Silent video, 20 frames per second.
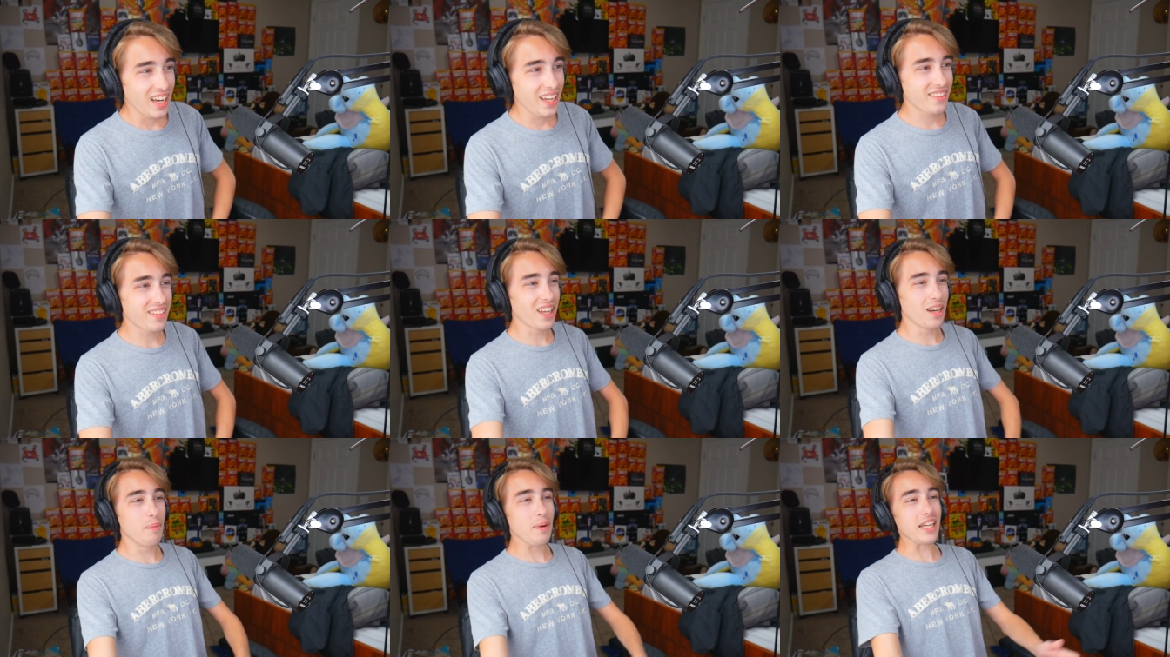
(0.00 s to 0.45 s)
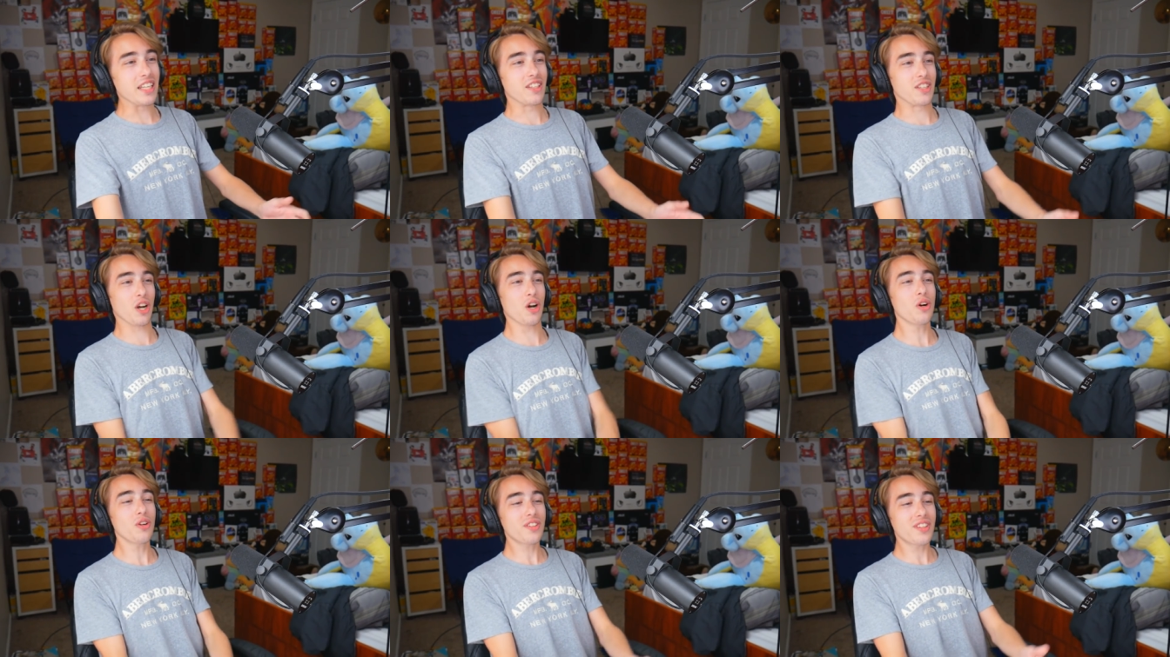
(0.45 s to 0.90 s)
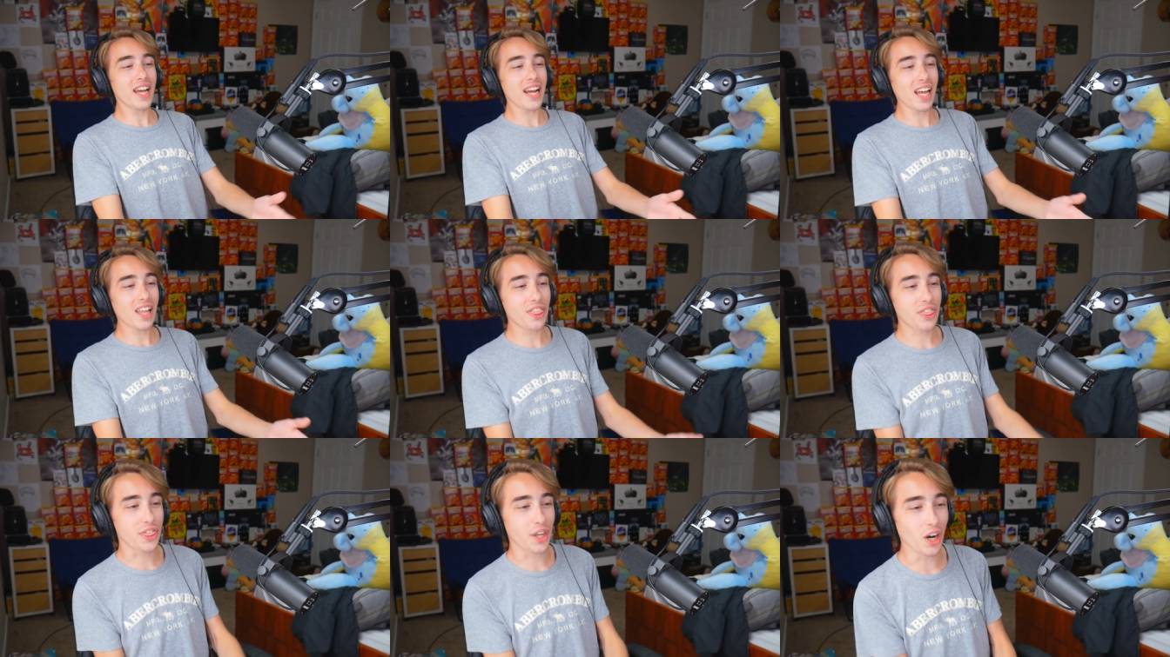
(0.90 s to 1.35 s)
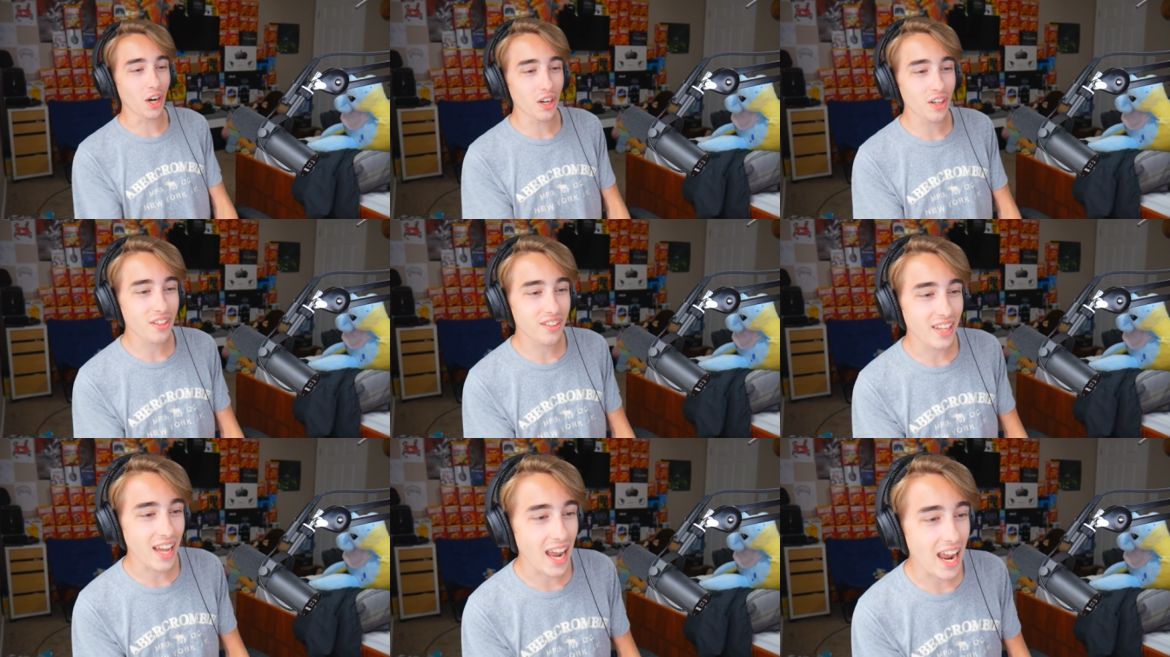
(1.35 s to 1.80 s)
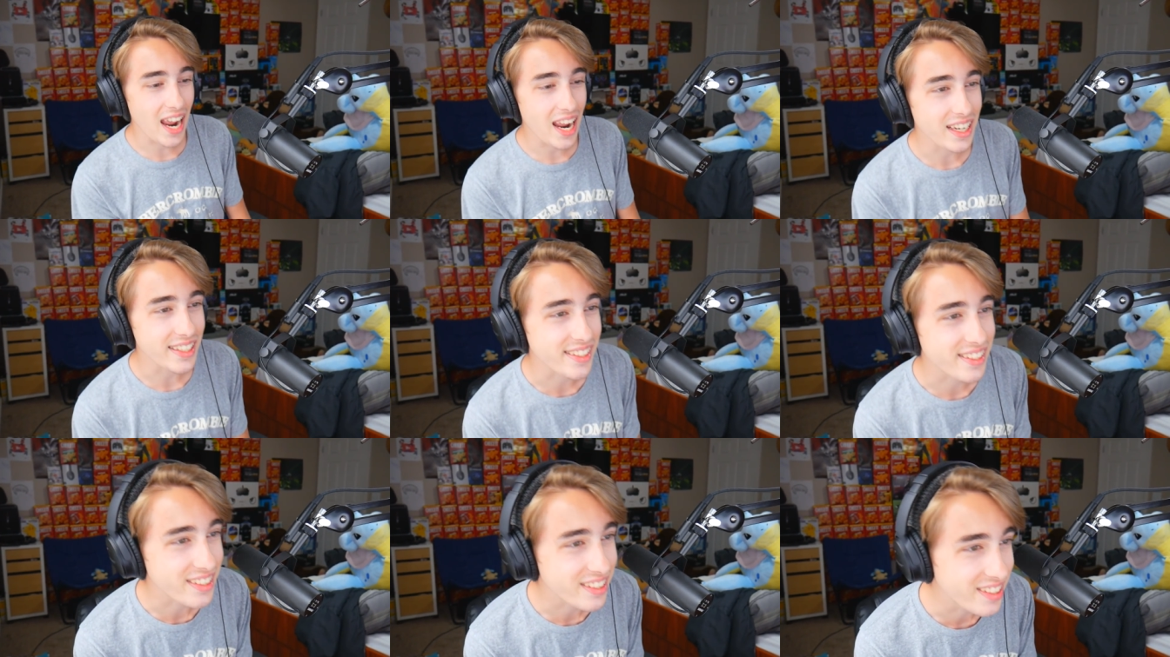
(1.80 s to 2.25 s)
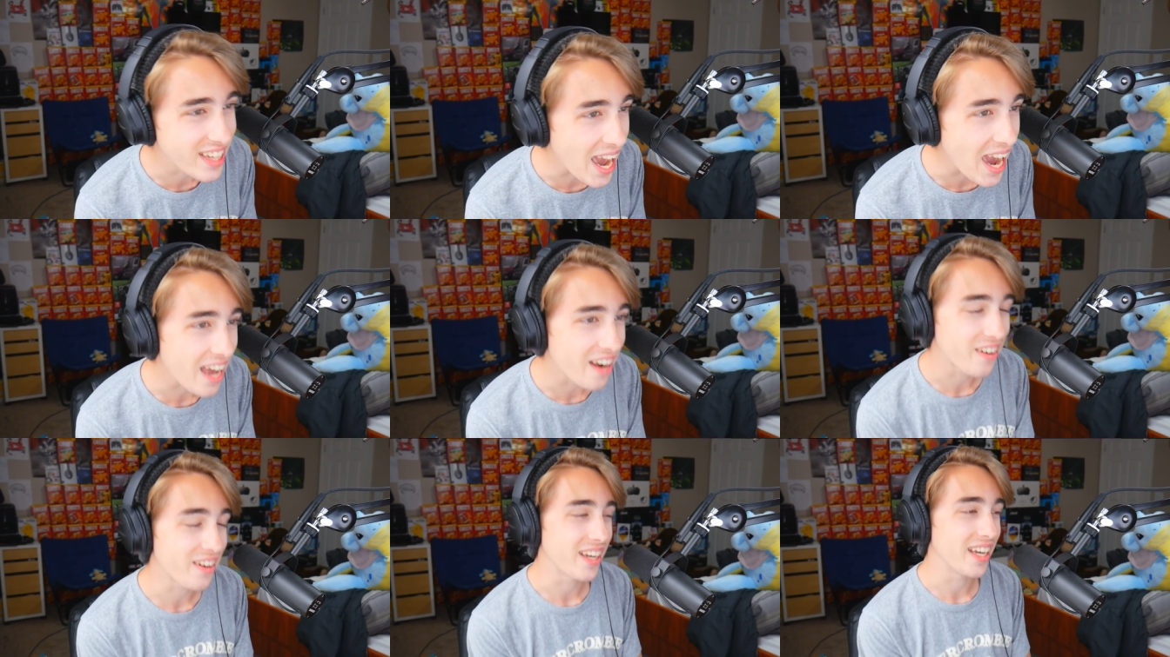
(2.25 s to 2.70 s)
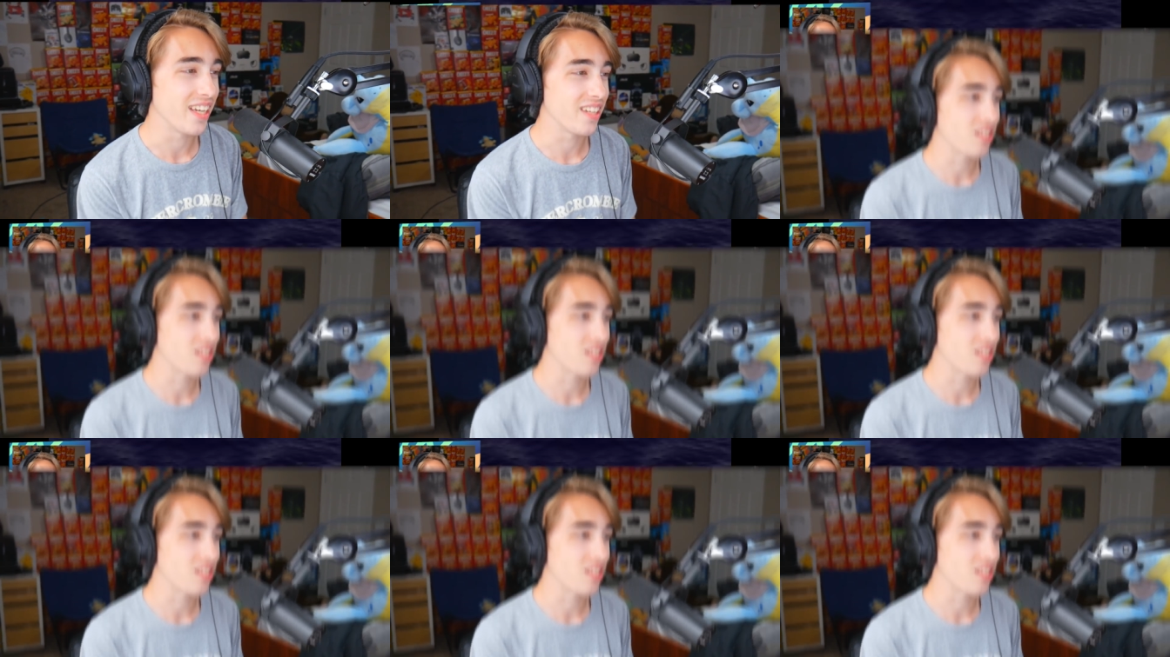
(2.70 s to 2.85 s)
It's gonna be Tuesday, Thursday, Saturday.